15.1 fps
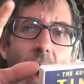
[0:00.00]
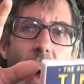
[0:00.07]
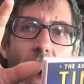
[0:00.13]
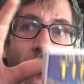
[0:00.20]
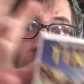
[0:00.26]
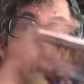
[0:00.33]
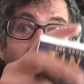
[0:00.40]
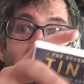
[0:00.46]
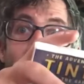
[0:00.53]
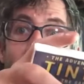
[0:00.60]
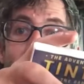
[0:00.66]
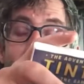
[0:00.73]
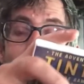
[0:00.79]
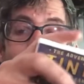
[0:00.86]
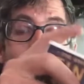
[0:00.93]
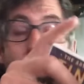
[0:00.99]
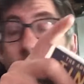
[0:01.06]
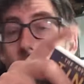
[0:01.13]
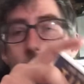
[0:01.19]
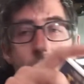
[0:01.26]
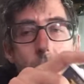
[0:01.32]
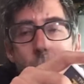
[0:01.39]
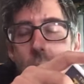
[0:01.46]
I
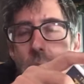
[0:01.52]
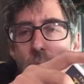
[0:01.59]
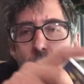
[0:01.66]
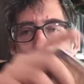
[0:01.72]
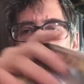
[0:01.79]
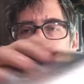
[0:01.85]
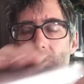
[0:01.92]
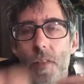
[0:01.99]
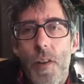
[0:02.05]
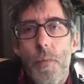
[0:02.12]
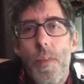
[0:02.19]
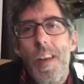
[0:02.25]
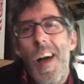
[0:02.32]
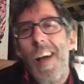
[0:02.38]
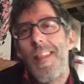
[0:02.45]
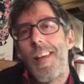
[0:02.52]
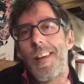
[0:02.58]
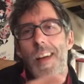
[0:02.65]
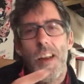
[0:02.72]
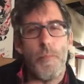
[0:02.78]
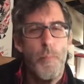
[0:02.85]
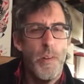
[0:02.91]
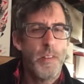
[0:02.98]
don't know. I was having a lot of fun with it. I like
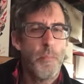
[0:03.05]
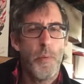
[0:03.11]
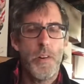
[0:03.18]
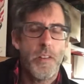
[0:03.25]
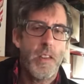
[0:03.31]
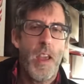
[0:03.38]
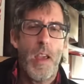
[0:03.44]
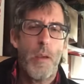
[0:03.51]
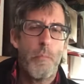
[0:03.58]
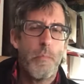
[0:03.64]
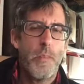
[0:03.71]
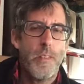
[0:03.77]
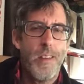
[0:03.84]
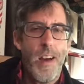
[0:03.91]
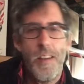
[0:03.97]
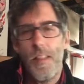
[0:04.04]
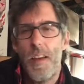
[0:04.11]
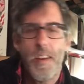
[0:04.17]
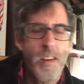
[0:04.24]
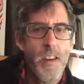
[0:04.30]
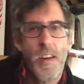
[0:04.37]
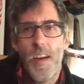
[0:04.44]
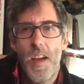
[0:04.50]
kind of Prince of Persia games. I like